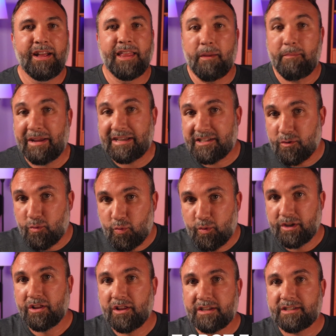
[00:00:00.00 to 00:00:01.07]
That makes it a
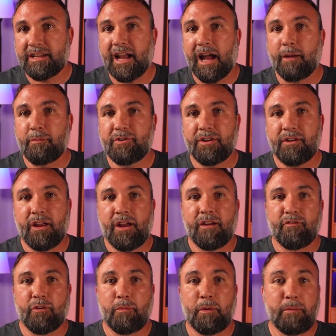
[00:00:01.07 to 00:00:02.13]
realistic option
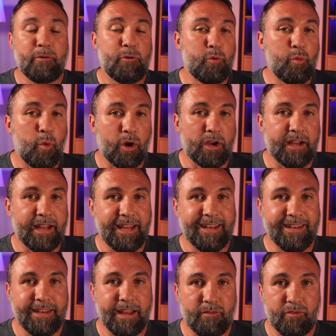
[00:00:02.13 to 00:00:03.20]
for people who work
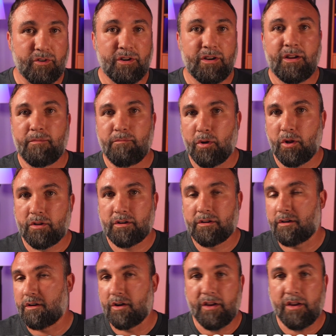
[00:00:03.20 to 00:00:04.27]
in Denver, Boulder, or